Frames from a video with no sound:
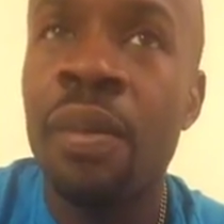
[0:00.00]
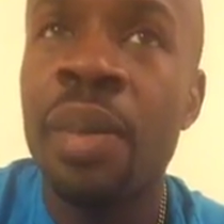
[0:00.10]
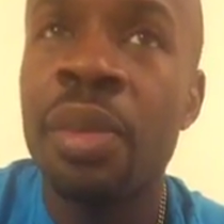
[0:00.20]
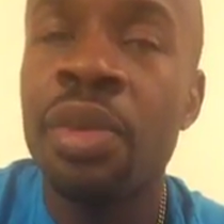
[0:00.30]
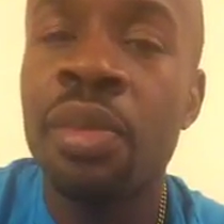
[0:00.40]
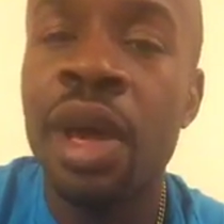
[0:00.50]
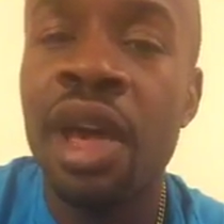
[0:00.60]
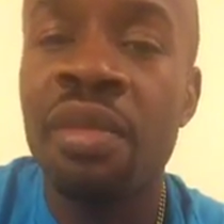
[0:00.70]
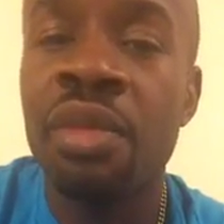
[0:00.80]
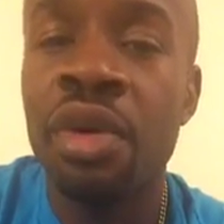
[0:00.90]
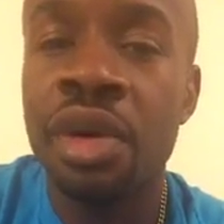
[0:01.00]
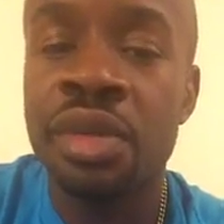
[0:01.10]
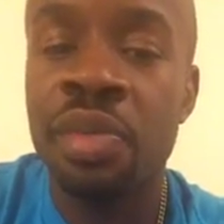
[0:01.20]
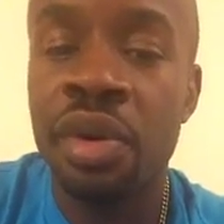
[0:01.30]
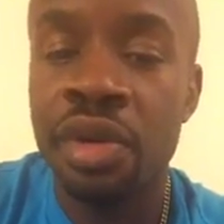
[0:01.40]
People might have more
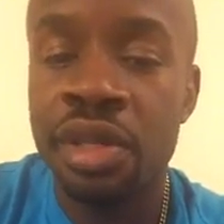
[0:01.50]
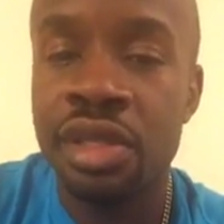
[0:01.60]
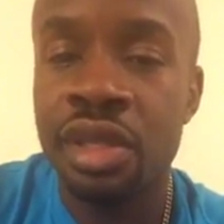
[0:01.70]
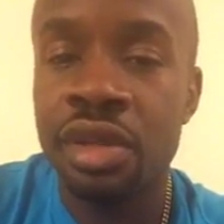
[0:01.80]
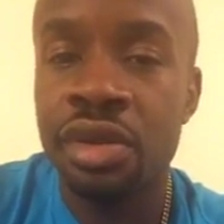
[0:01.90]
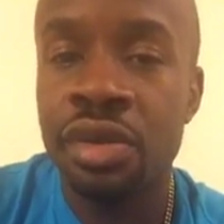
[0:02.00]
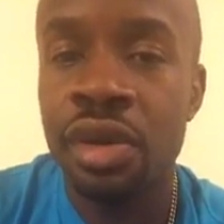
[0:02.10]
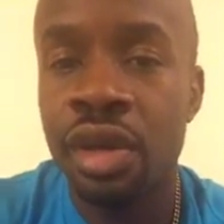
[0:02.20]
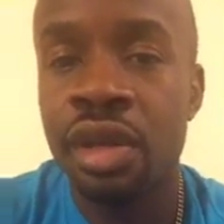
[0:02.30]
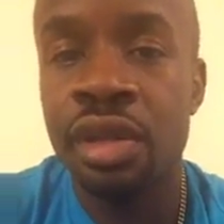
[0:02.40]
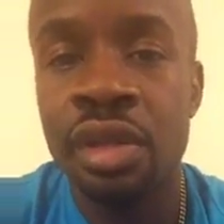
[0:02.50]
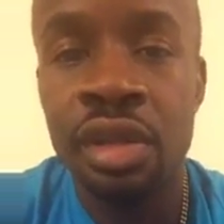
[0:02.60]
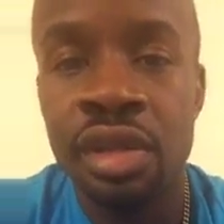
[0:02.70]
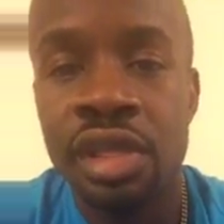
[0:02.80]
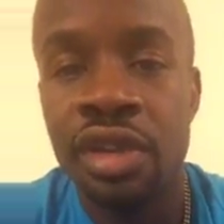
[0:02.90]
experience than you in
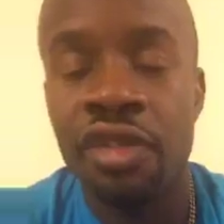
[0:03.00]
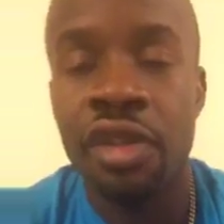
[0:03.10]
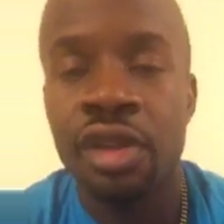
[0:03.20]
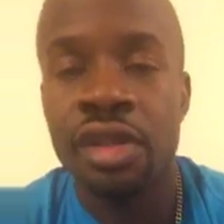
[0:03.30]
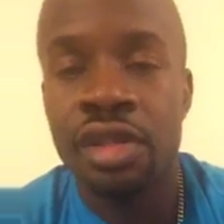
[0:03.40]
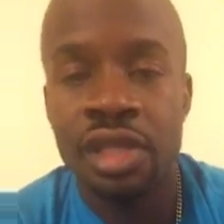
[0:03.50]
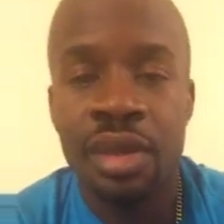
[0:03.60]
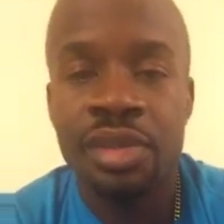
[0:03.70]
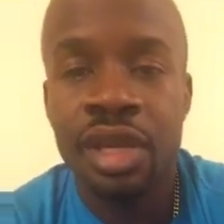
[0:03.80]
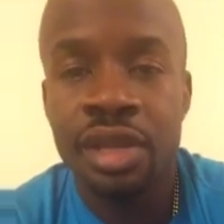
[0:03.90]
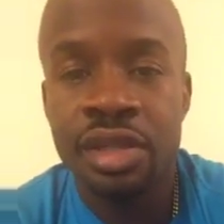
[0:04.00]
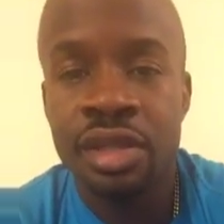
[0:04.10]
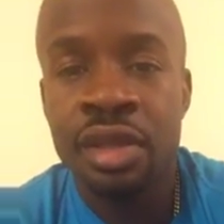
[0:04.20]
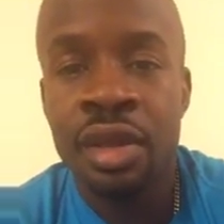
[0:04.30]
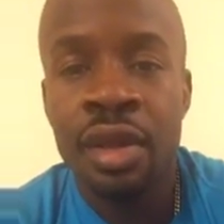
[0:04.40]
different
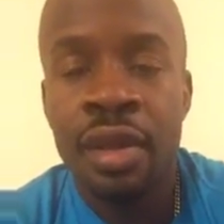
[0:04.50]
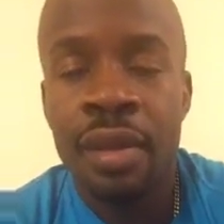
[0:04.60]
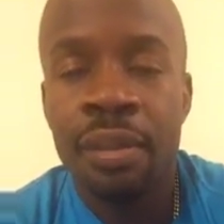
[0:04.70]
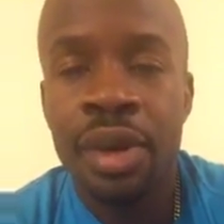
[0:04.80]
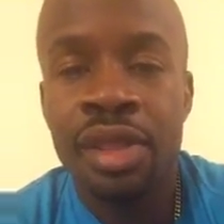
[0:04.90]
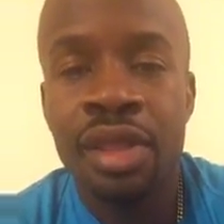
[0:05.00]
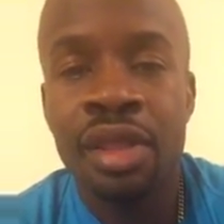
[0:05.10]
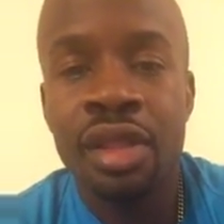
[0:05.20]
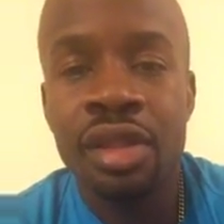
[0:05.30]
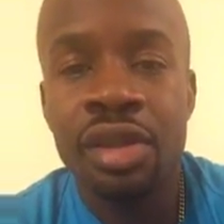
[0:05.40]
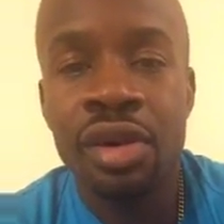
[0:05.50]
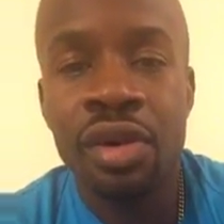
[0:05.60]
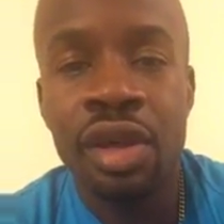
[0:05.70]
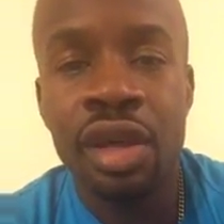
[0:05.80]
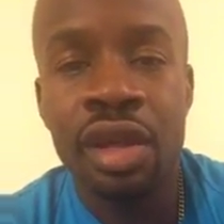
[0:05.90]
subjects, but
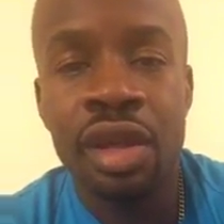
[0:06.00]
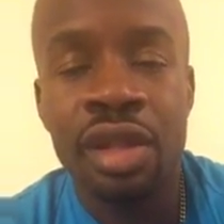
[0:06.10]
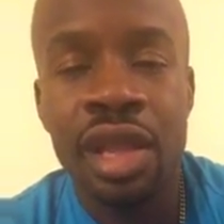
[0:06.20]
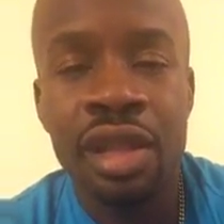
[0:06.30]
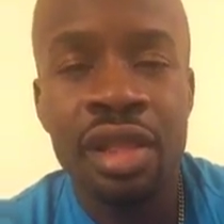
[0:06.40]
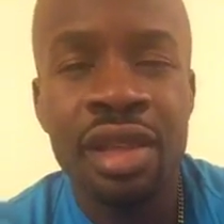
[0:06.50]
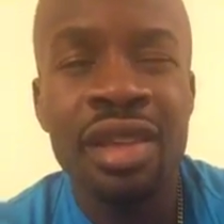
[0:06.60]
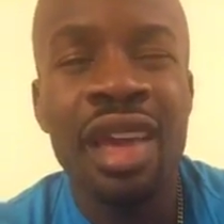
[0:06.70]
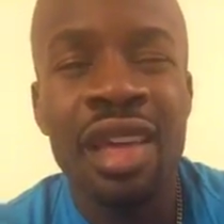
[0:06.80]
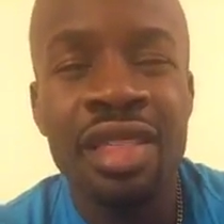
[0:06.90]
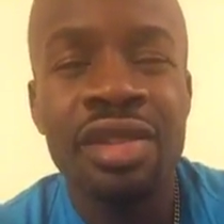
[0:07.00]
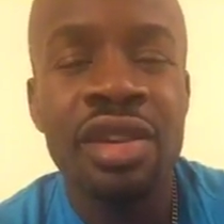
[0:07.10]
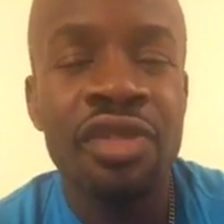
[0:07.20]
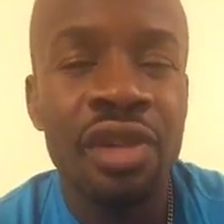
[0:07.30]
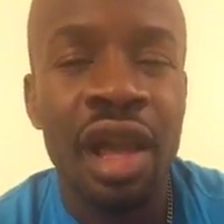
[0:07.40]
innately, and they're
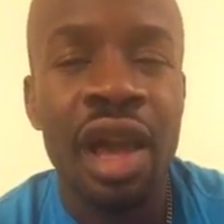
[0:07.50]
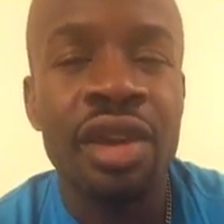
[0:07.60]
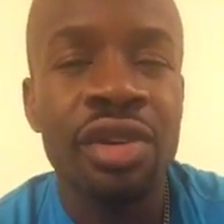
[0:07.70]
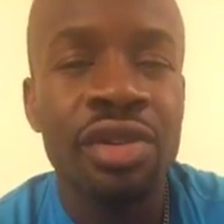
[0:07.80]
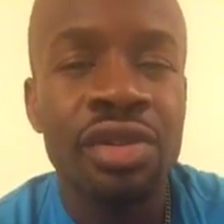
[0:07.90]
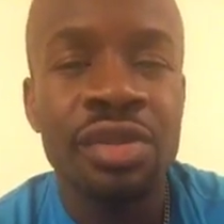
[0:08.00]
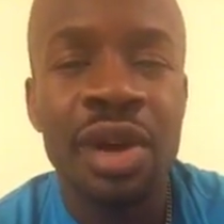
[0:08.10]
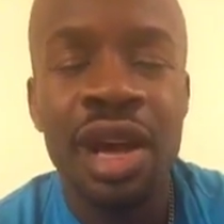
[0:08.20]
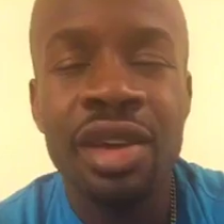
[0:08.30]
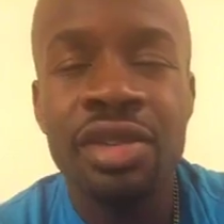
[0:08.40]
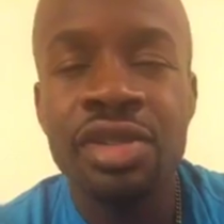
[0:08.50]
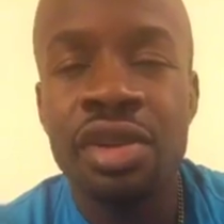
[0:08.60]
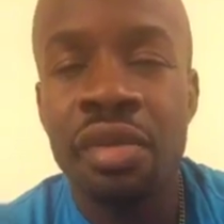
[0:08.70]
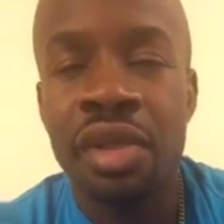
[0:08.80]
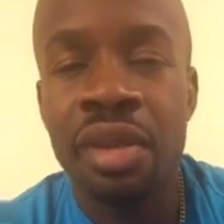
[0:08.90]
different IQs, but IQs
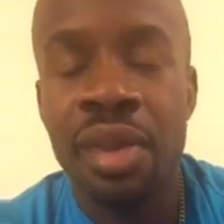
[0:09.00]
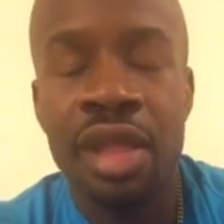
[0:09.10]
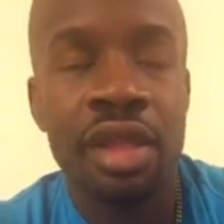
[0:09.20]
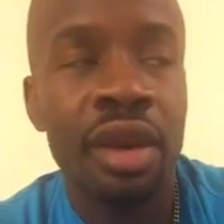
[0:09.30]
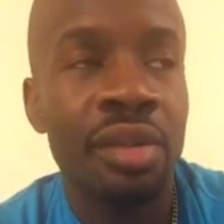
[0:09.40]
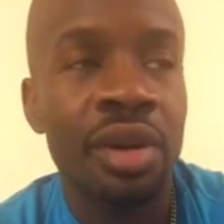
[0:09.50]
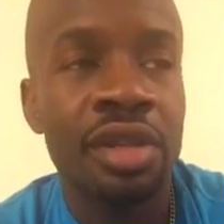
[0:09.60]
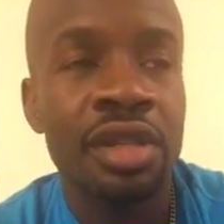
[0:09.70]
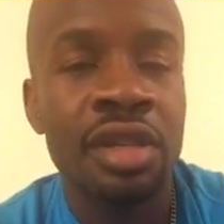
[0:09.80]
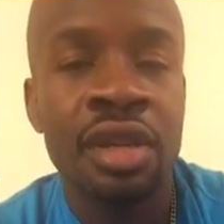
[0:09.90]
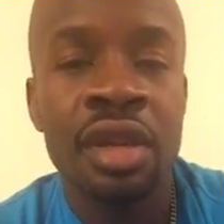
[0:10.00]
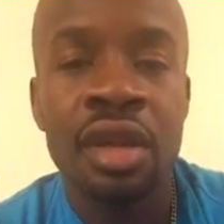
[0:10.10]
don't really matter that much.